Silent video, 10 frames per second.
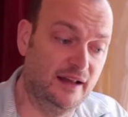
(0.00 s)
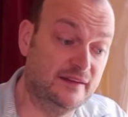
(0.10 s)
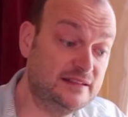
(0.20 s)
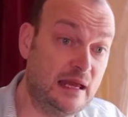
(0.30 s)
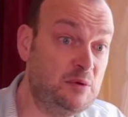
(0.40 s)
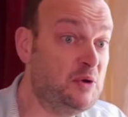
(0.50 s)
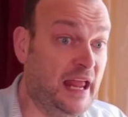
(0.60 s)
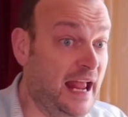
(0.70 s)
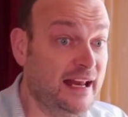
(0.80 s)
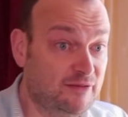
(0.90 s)
This game you
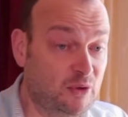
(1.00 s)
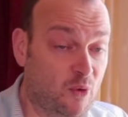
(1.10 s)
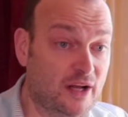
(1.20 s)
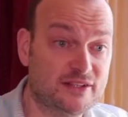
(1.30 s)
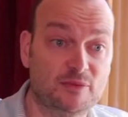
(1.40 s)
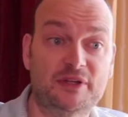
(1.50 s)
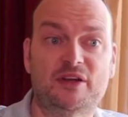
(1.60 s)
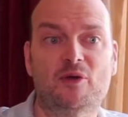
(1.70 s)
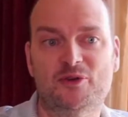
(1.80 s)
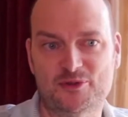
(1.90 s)
can if you want to, but
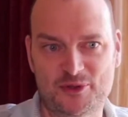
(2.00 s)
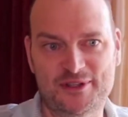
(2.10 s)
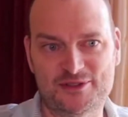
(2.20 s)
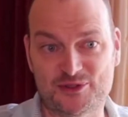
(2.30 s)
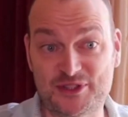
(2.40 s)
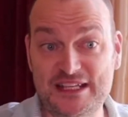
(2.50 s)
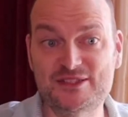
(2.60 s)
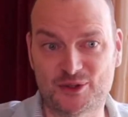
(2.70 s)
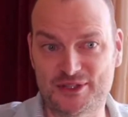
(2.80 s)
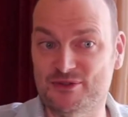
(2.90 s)
there are
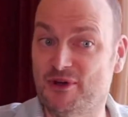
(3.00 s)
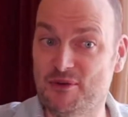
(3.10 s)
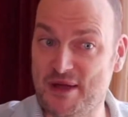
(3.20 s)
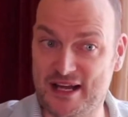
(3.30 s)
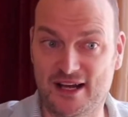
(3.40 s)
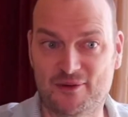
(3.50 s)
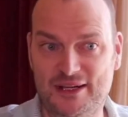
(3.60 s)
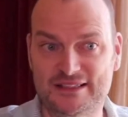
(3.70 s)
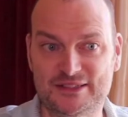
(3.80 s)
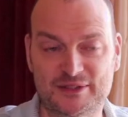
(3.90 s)
strategic reasons why you may not
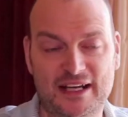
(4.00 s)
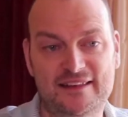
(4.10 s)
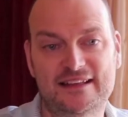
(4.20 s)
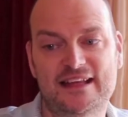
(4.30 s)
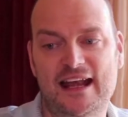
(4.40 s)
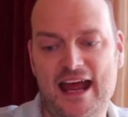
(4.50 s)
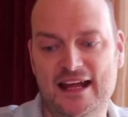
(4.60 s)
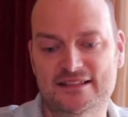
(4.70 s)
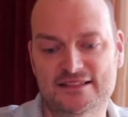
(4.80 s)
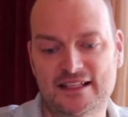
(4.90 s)
want to, and I think that
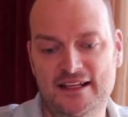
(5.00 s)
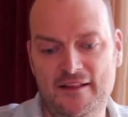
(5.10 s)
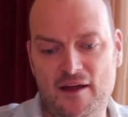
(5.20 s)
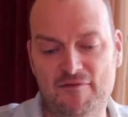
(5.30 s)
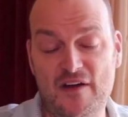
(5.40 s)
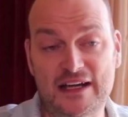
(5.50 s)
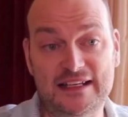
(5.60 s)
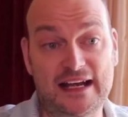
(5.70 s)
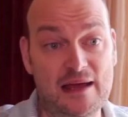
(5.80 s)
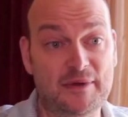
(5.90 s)
adds a very
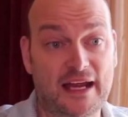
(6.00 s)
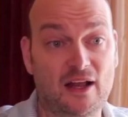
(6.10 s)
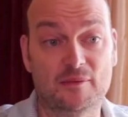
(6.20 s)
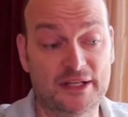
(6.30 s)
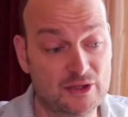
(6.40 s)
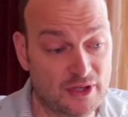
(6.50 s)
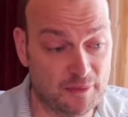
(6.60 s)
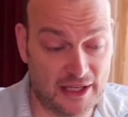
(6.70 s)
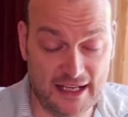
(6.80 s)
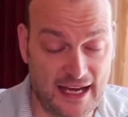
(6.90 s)
dynamic element. You can
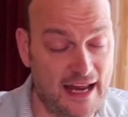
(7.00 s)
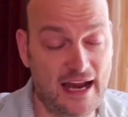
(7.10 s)
play